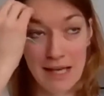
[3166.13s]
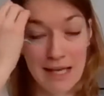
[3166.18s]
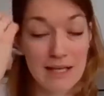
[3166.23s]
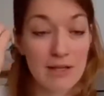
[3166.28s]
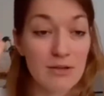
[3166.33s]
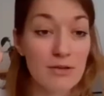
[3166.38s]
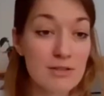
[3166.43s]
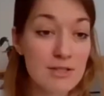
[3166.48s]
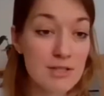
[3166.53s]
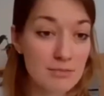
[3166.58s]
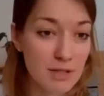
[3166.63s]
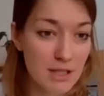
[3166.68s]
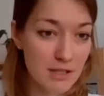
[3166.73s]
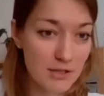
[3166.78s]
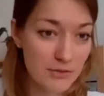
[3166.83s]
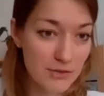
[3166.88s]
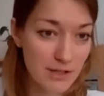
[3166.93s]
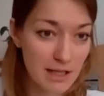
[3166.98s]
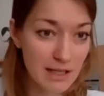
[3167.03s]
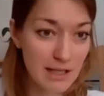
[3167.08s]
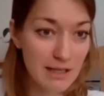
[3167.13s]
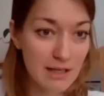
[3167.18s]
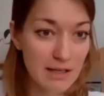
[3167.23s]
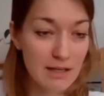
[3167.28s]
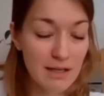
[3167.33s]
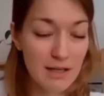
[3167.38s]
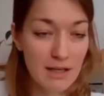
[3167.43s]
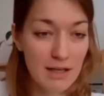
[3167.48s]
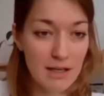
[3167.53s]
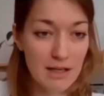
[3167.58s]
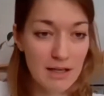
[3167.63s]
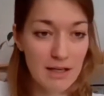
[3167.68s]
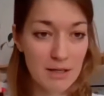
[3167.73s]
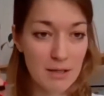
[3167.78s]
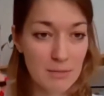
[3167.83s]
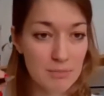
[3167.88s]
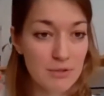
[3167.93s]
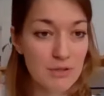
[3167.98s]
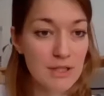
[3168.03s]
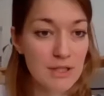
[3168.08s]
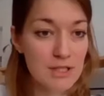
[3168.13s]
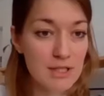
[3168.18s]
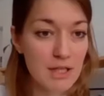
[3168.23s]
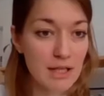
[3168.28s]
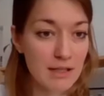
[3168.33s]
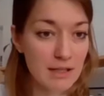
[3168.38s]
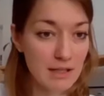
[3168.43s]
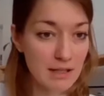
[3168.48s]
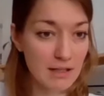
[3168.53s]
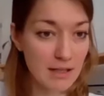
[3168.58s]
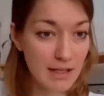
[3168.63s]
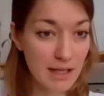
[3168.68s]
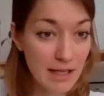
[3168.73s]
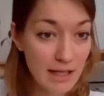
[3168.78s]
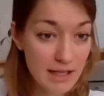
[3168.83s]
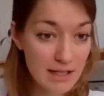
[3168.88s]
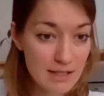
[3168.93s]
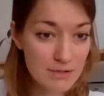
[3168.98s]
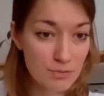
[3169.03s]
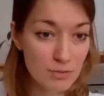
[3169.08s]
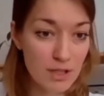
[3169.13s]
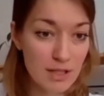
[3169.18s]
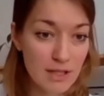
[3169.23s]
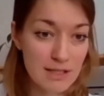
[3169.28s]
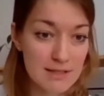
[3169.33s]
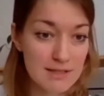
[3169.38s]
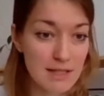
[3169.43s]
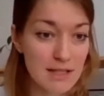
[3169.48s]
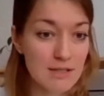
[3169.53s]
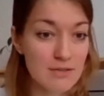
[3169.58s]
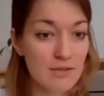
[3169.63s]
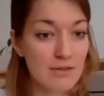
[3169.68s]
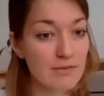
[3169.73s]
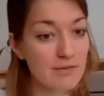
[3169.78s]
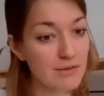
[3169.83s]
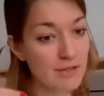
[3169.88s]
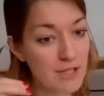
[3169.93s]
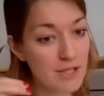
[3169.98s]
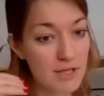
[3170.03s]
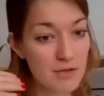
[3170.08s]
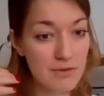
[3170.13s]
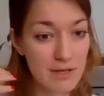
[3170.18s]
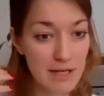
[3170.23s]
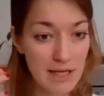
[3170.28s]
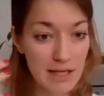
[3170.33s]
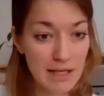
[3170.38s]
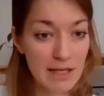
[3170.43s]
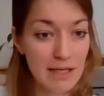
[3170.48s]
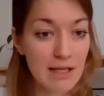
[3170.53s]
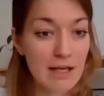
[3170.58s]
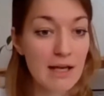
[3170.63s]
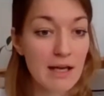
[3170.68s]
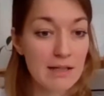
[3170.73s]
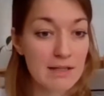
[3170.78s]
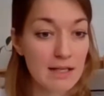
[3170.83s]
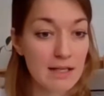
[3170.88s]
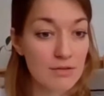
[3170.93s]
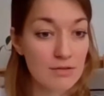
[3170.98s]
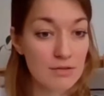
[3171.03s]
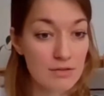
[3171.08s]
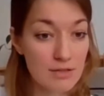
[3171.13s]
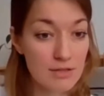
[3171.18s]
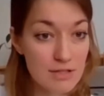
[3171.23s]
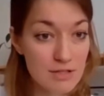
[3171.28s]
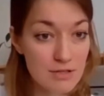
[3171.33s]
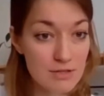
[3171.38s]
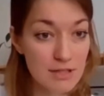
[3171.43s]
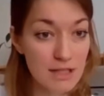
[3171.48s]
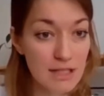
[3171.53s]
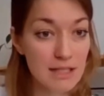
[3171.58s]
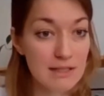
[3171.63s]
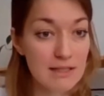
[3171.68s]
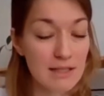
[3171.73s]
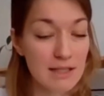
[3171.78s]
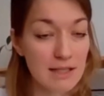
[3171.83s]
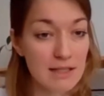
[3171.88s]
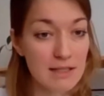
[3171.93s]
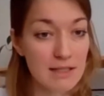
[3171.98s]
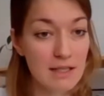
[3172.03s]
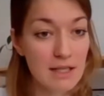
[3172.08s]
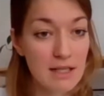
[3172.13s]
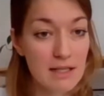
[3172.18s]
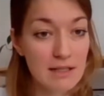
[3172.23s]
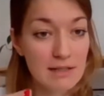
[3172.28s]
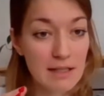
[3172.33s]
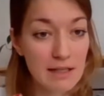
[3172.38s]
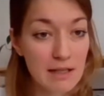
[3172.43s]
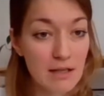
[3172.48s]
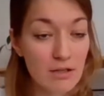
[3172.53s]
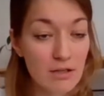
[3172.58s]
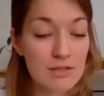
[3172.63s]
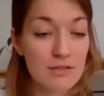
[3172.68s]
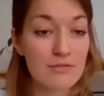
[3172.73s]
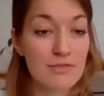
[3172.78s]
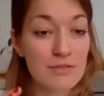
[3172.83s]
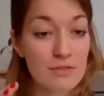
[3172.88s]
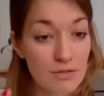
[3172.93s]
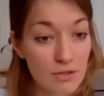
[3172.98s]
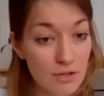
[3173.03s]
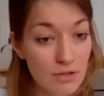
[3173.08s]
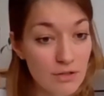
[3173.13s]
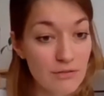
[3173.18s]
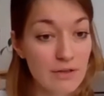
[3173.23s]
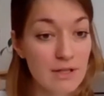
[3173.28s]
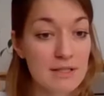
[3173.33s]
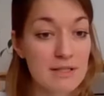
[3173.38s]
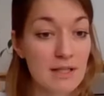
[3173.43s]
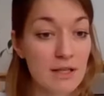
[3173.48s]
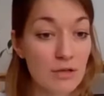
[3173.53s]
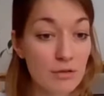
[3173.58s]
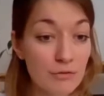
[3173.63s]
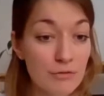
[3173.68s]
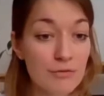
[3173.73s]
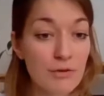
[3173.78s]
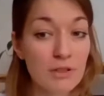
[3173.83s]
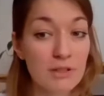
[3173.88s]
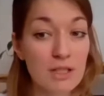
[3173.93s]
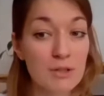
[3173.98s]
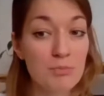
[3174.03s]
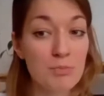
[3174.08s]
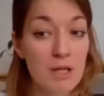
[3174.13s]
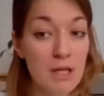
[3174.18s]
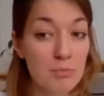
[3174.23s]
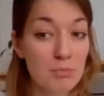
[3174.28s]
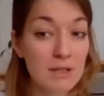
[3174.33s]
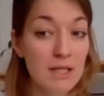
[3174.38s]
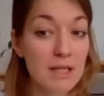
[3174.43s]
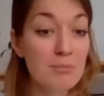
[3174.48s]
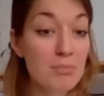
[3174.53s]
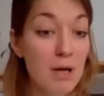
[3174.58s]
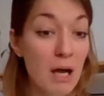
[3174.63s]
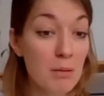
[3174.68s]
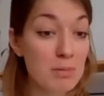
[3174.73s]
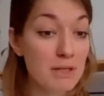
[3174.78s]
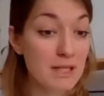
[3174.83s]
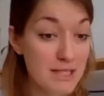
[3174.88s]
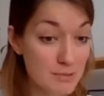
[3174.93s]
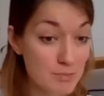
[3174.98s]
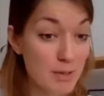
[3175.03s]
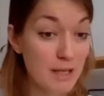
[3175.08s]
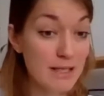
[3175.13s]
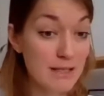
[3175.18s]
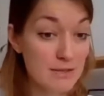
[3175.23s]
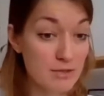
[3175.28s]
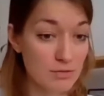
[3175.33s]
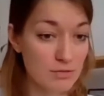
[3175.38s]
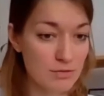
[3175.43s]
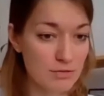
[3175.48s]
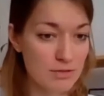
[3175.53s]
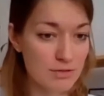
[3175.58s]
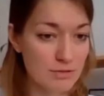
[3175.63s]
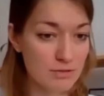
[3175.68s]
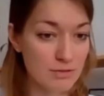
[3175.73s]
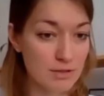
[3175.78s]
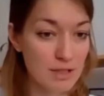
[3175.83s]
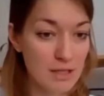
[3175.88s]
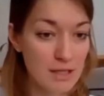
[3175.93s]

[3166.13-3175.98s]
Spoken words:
And also what I really appreciate in Ege's work is that she really got out on the street and did lots of surveys and confronted people in public space also,